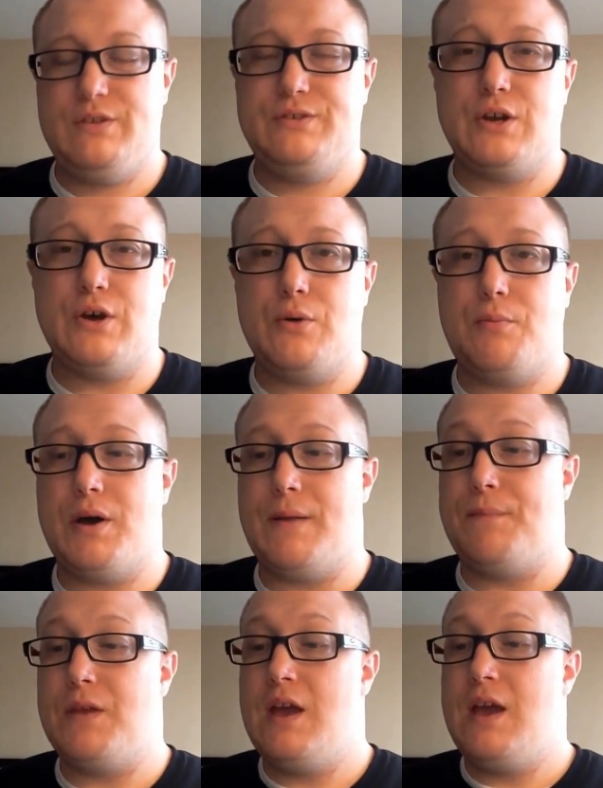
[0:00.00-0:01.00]
So,
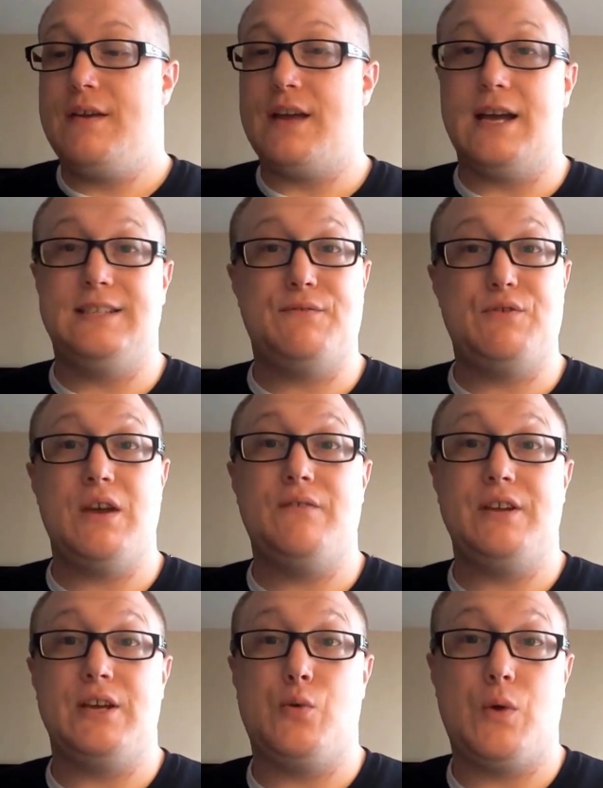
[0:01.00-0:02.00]
but guys, if you have
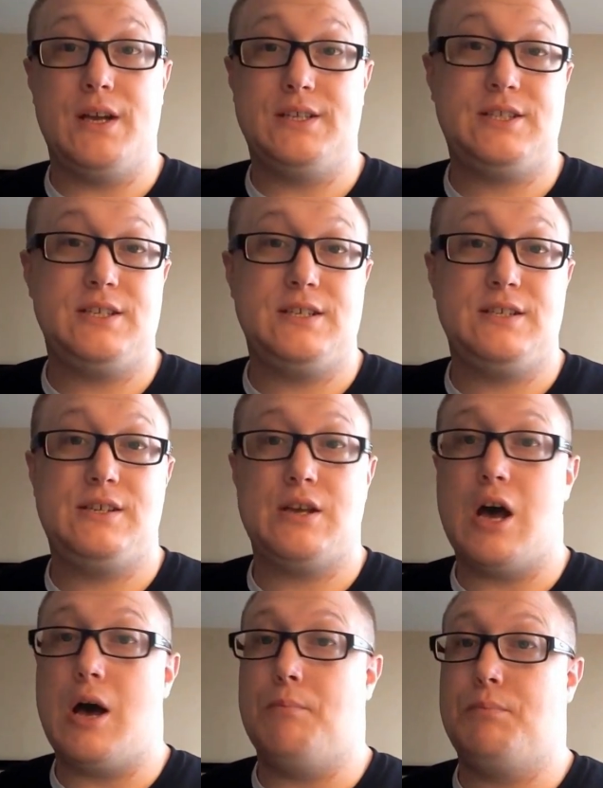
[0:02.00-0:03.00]
any questions,
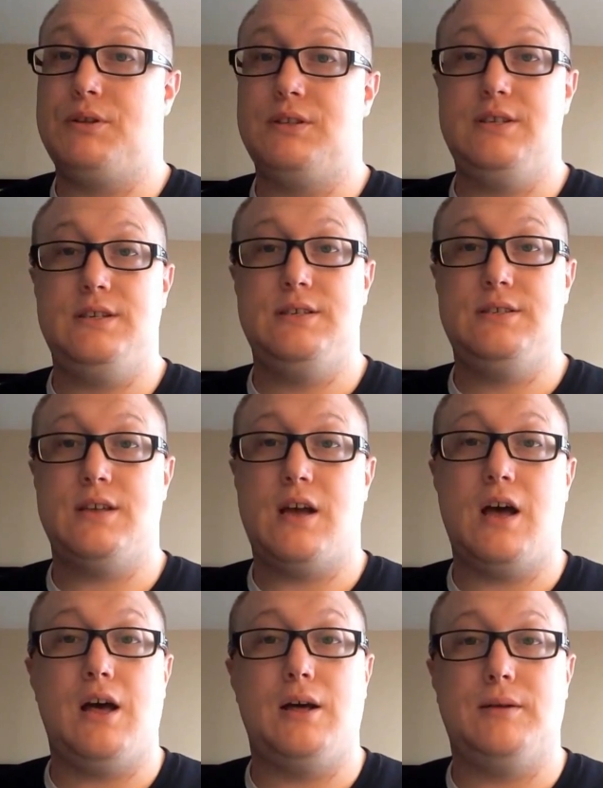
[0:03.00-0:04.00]
uh, please,
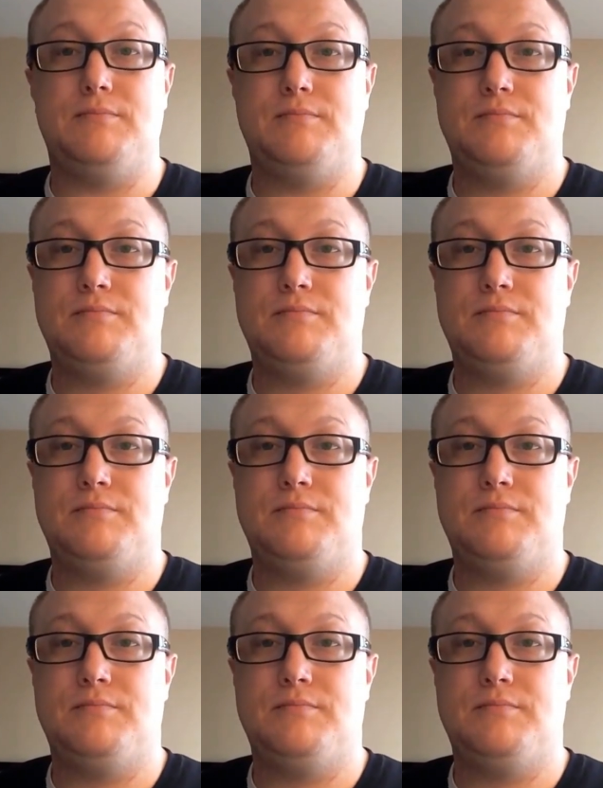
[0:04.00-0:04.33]
um,